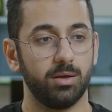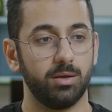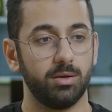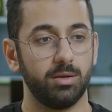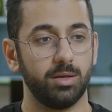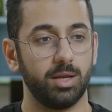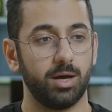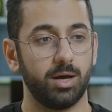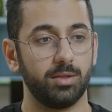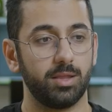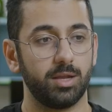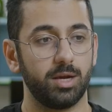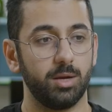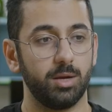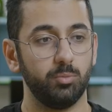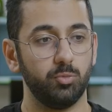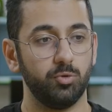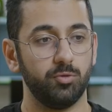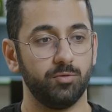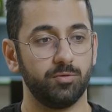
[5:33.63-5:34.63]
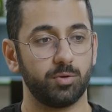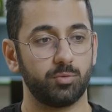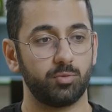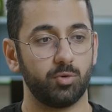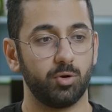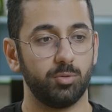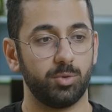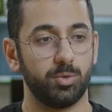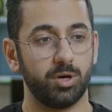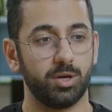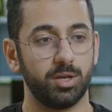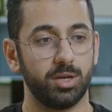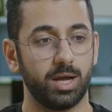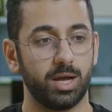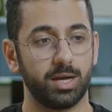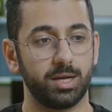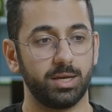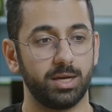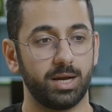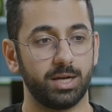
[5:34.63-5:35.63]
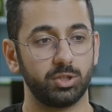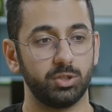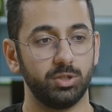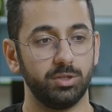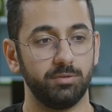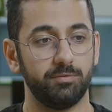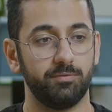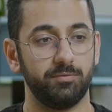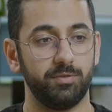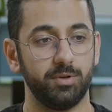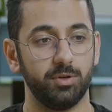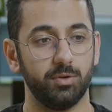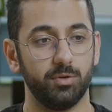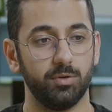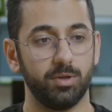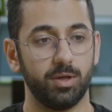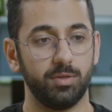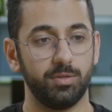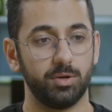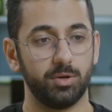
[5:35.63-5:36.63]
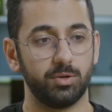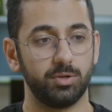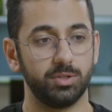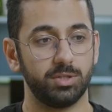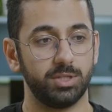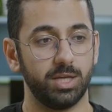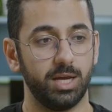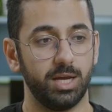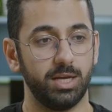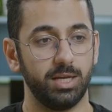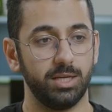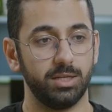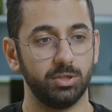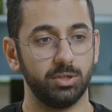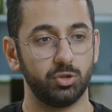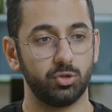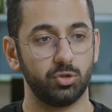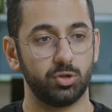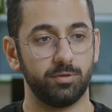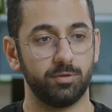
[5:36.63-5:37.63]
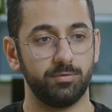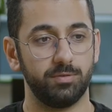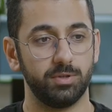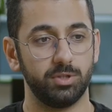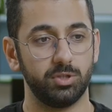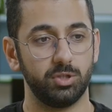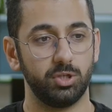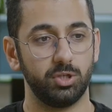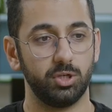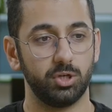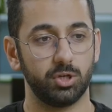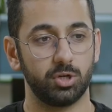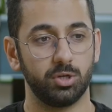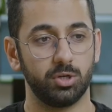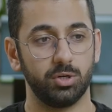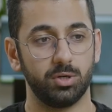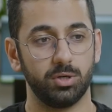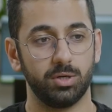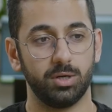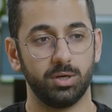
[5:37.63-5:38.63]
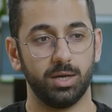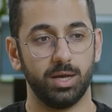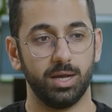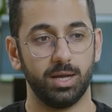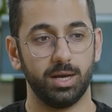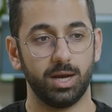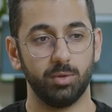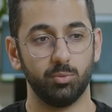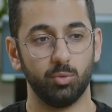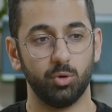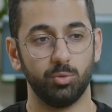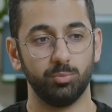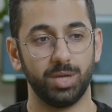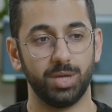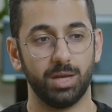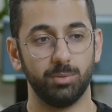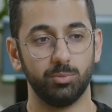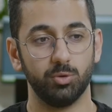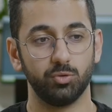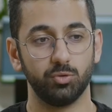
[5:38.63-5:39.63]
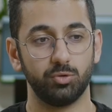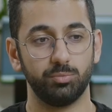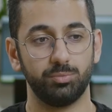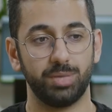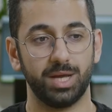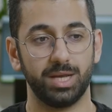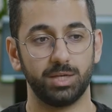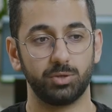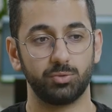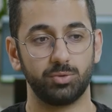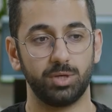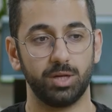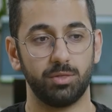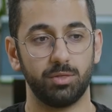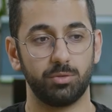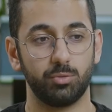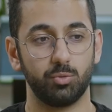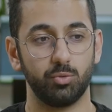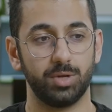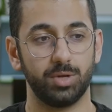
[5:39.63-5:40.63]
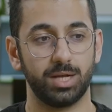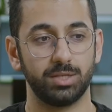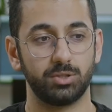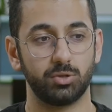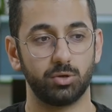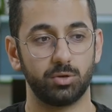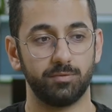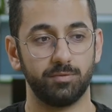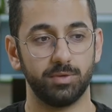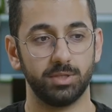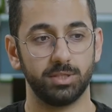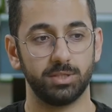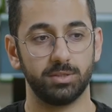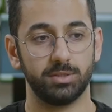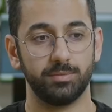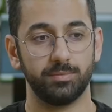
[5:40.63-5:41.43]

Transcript: now that I move the robot, I can actually feel that there's a surface here and I won't be able to penetrate through that surface.